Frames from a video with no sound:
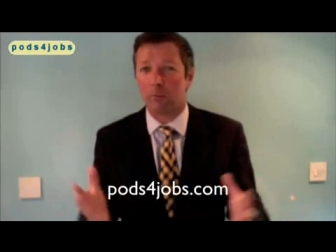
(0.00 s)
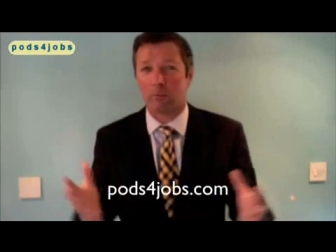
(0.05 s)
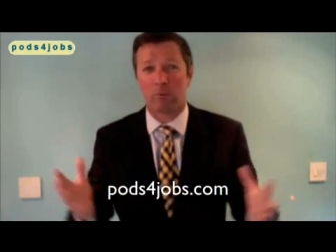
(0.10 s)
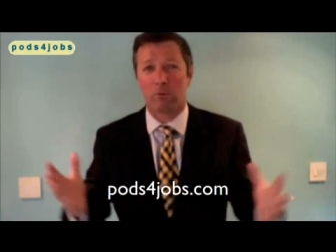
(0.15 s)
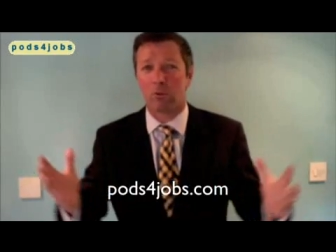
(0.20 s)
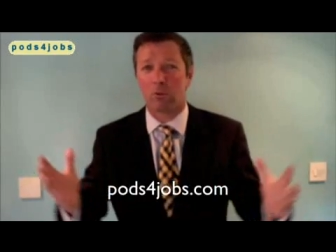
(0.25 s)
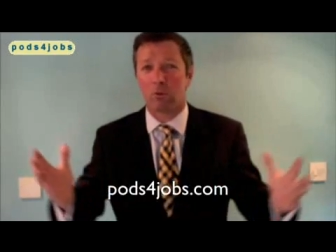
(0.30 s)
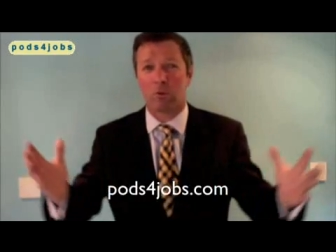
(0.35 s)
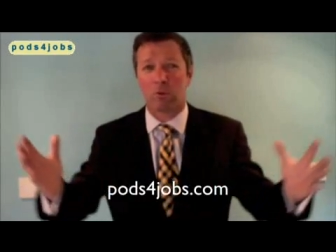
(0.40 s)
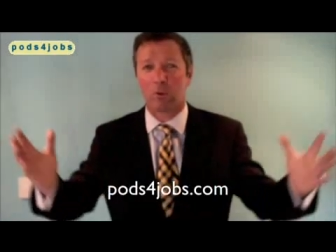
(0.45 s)

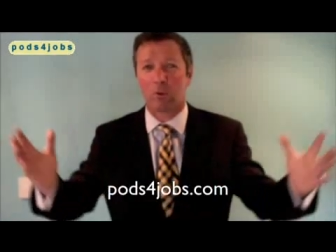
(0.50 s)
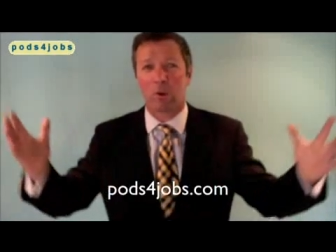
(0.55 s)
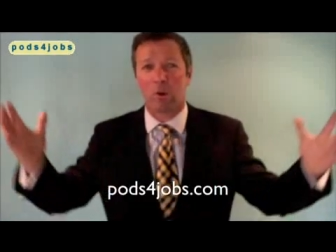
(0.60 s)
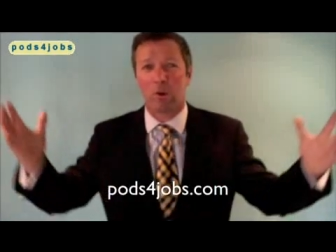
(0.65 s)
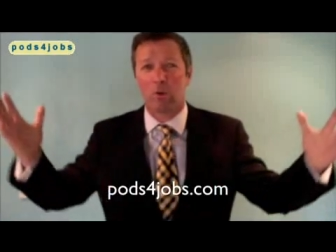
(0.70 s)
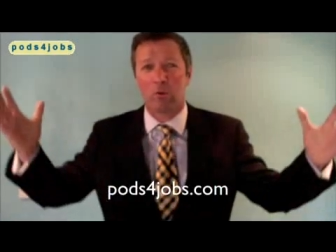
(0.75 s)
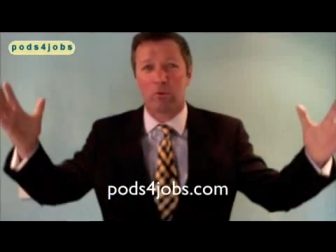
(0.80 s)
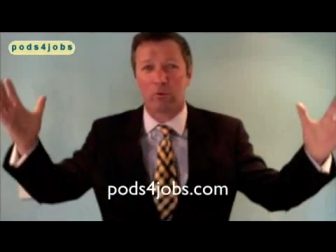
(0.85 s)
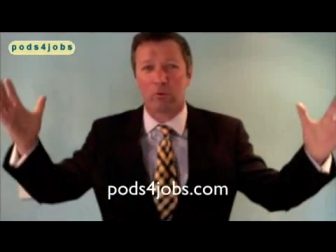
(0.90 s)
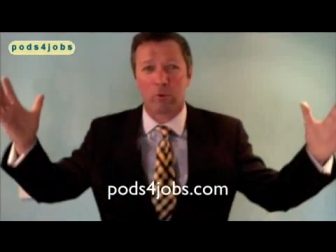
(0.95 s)
just
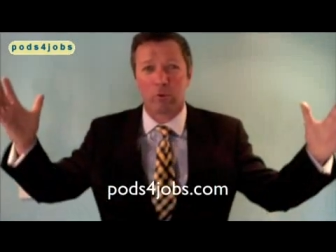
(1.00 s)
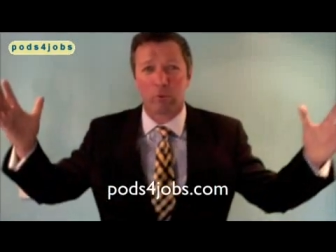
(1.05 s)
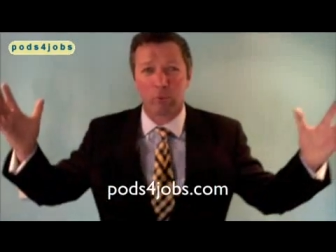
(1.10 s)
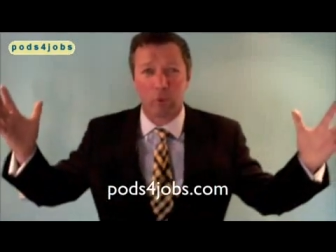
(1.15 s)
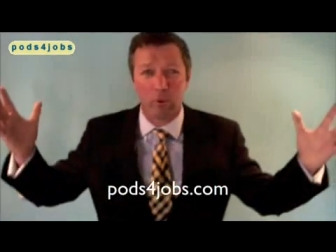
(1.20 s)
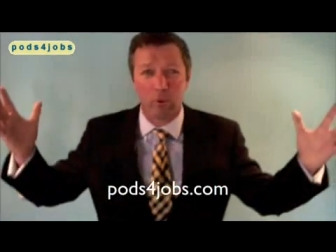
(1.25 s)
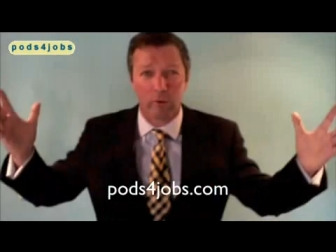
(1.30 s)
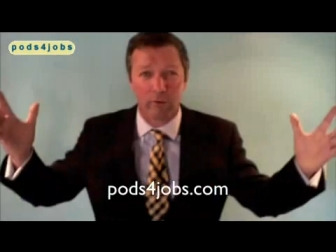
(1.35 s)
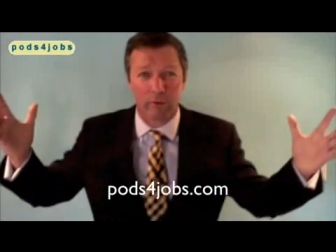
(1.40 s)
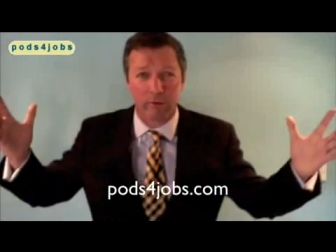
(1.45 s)
go through the
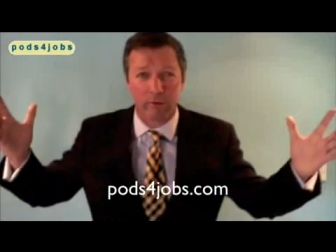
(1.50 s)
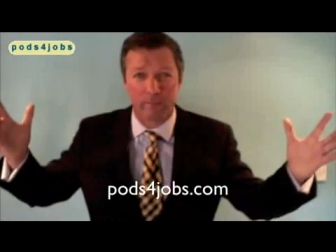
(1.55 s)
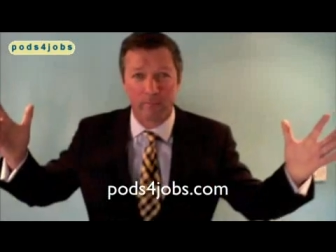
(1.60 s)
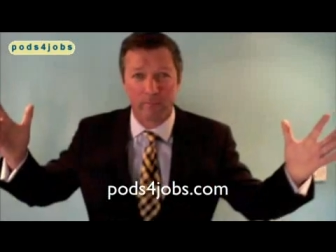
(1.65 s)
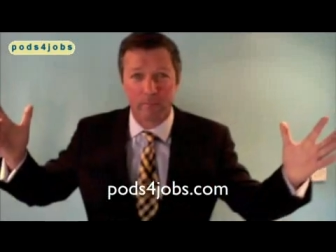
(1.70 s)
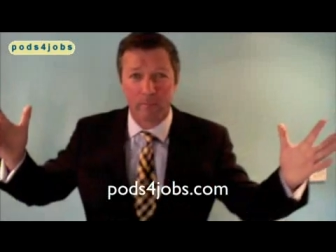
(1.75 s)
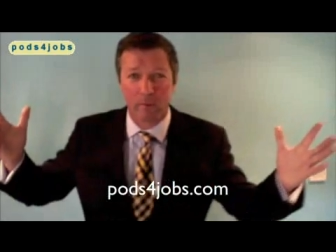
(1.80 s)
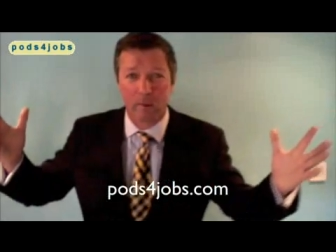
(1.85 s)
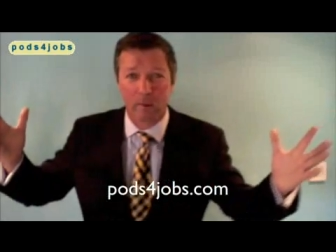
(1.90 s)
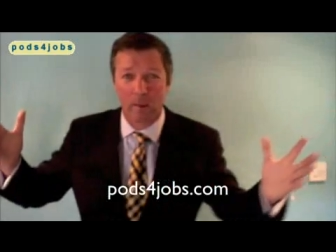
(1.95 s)
roof.
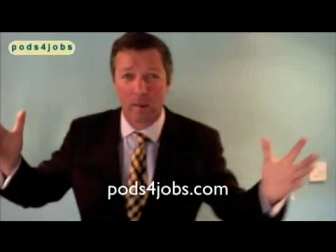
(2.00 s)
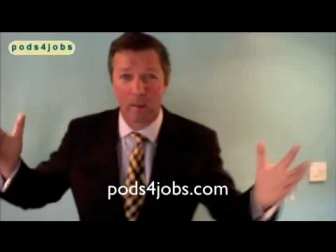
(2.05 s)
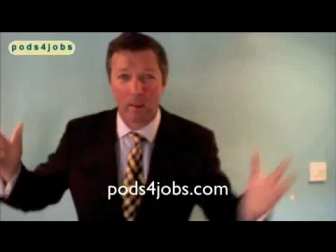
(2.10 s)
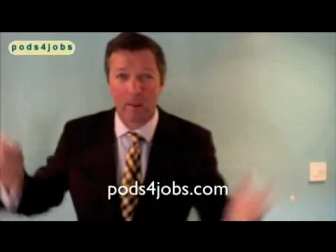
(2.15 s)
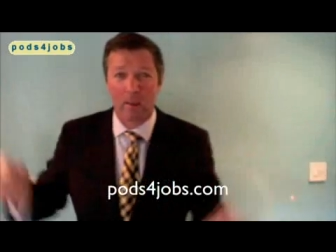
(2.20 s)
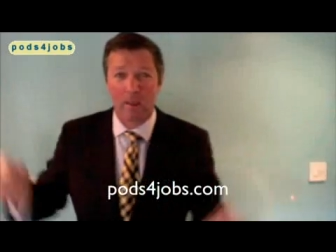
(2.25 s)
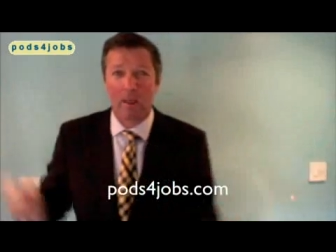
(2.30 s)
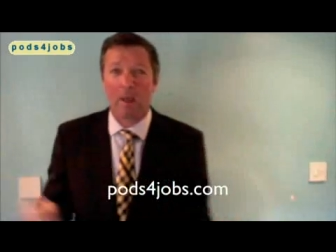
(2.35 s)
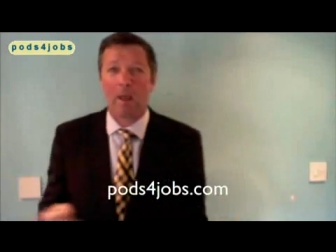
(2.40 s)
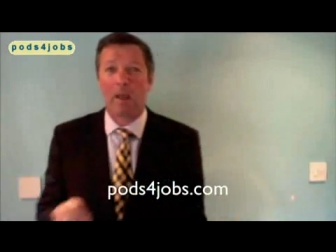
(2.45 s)

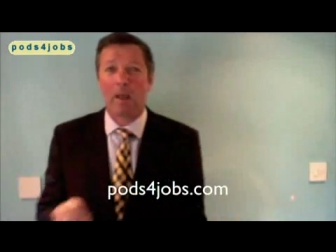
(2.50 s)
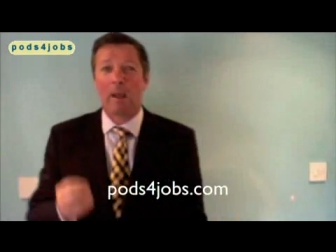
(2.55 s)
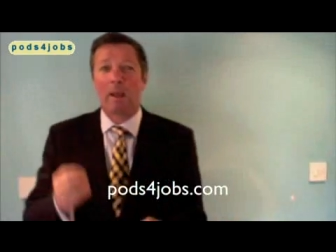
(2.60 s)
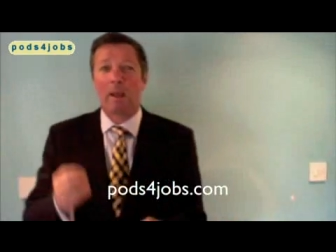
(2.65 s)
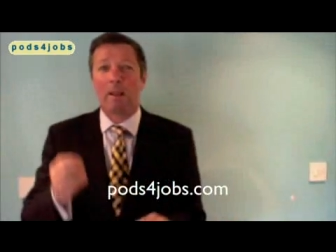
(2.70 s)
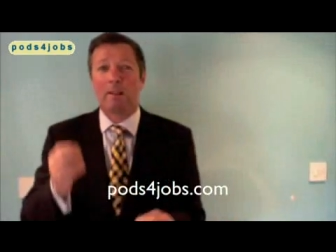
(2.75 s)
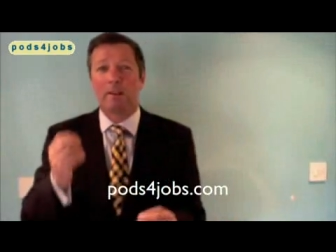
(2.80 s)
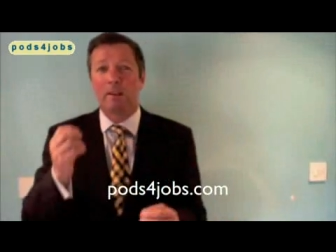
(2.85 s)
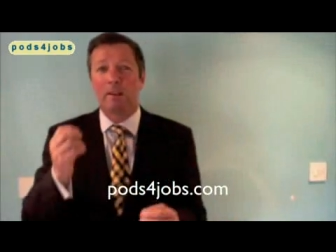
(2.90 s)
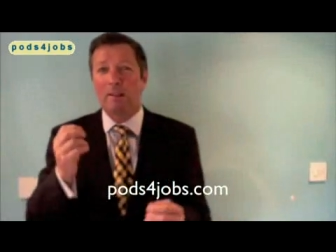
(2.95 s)

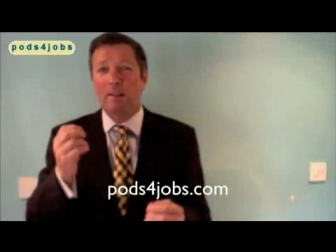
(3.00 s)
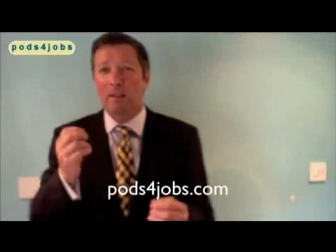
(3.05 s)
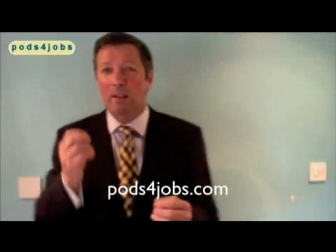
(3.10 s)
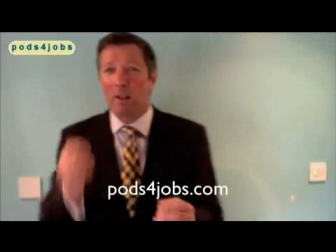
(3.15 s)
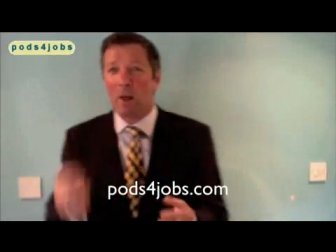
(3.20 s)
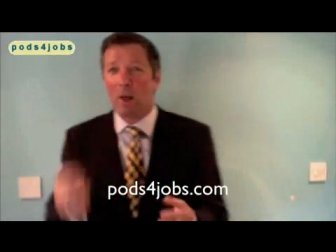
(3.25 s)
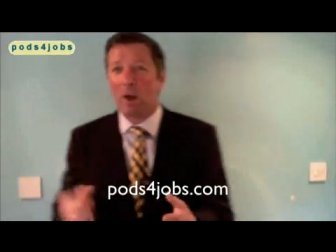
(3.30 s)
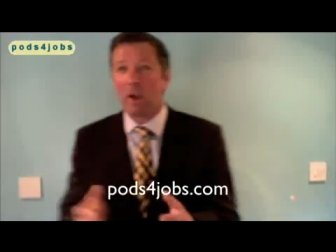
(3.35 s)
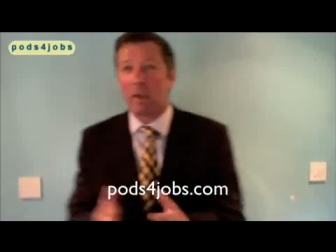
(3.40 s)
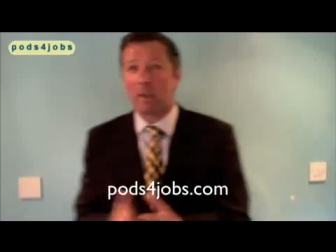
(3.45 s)
It is
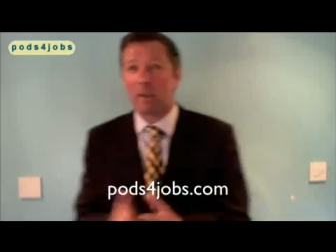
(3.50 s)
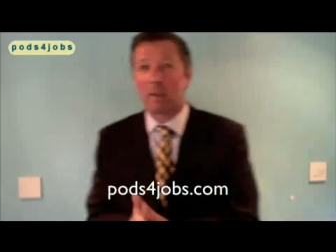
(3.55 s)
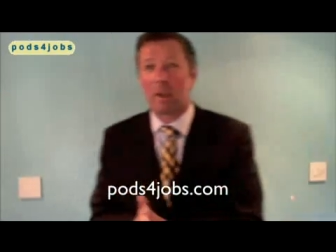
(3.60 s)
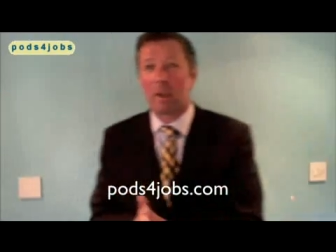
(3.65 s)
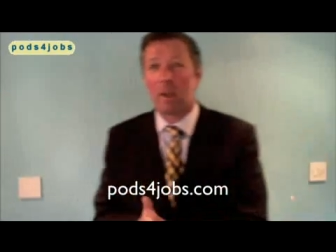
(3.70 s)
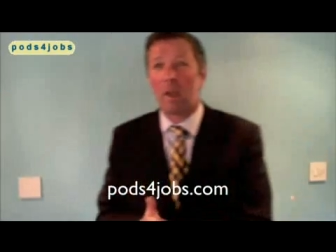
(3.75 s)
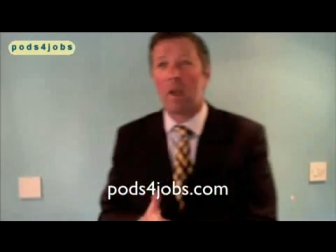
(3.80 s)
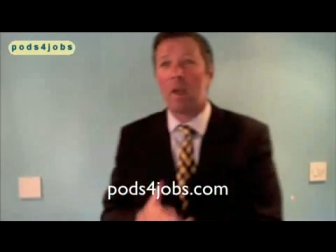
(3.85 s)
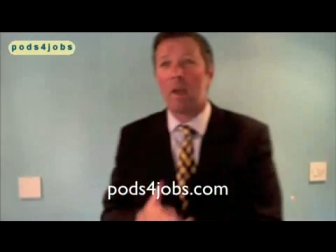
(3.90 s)
like